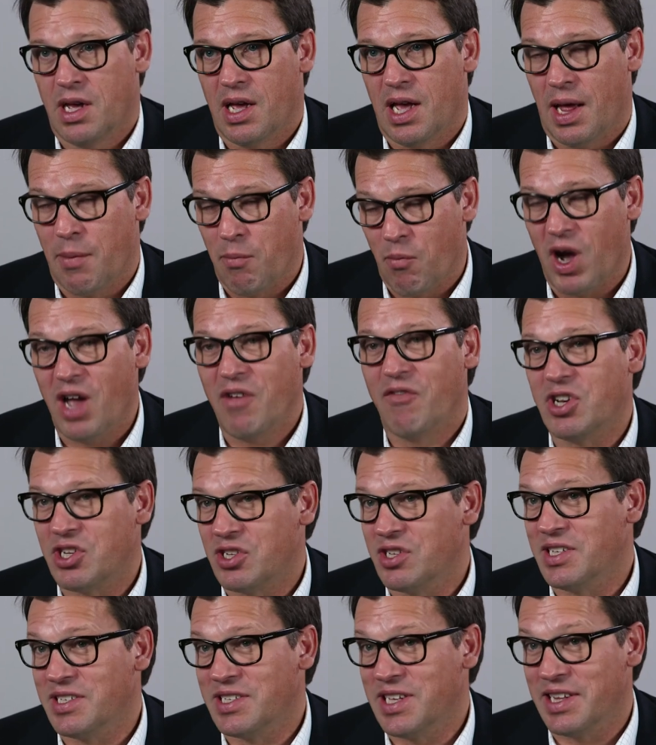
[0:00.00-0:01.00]
And my
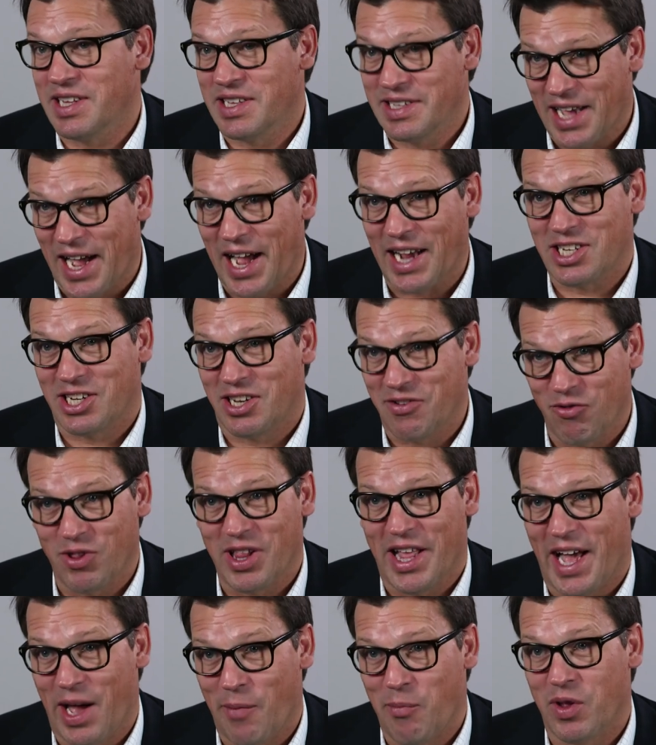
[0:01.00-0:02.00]
vision is that it actually will
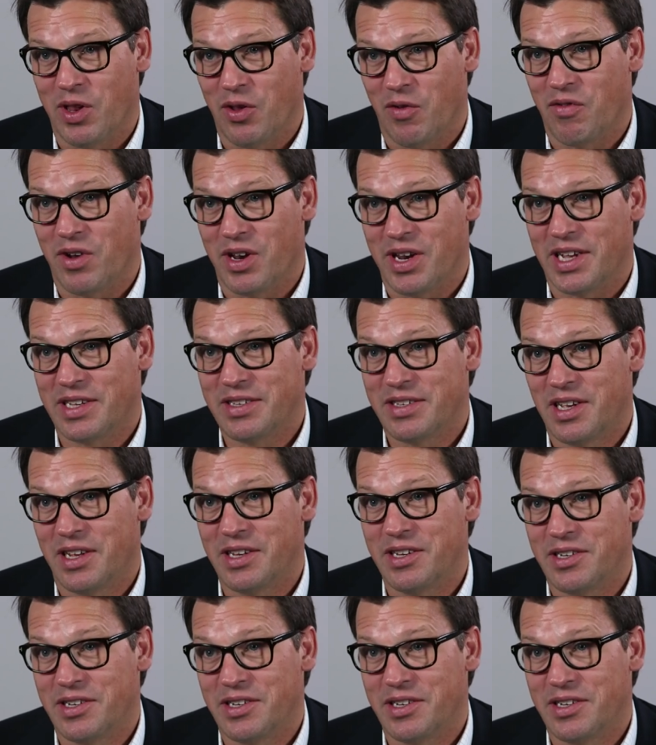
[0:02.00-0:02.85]
happen over the next 10